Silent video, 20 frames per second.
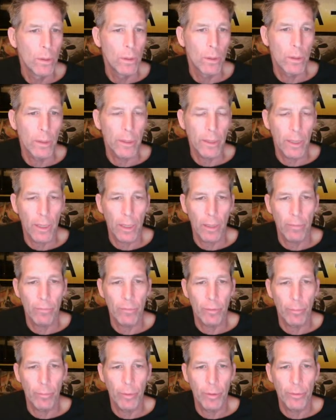Like I have
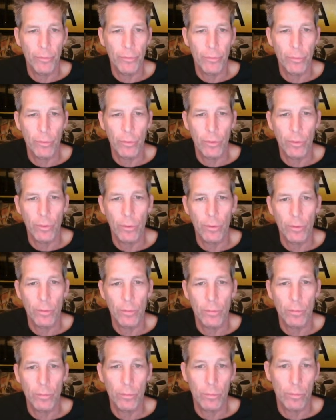dementia.
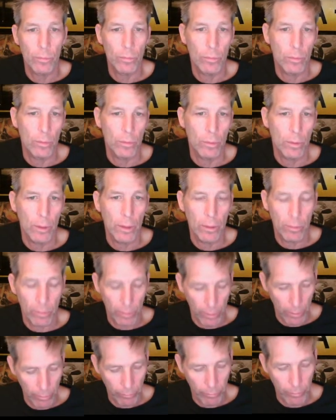Well, I don't
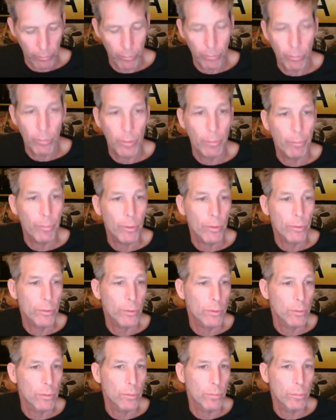have it in my
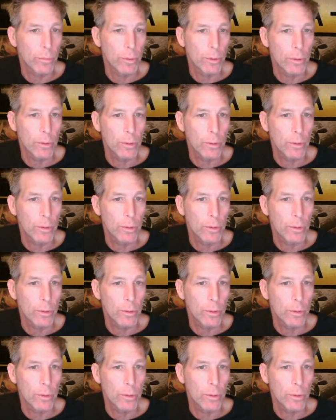personal, but